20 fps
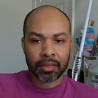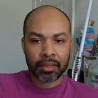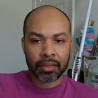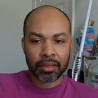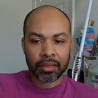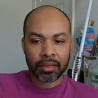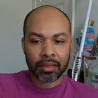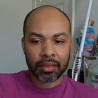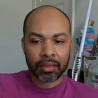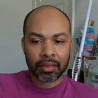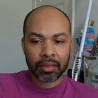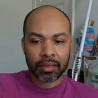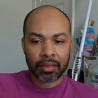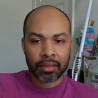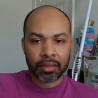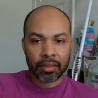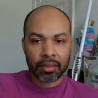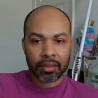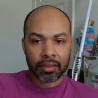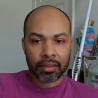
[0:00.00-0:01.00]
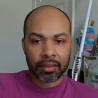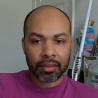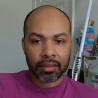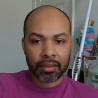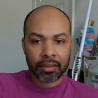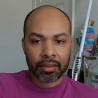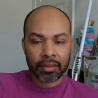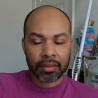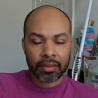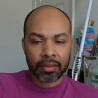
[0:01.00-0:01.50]

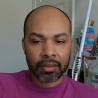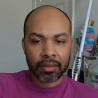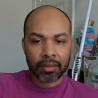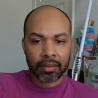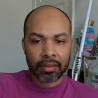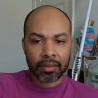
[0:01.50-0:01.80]
(no one is talking)